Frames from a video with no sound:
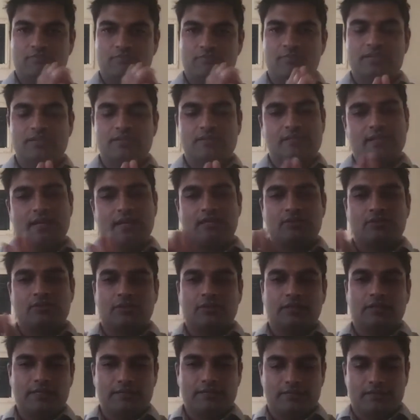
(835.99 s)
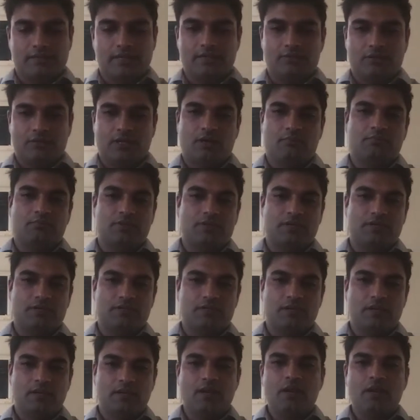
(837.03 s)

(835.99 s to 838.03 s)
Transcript: mid stage and late stage companies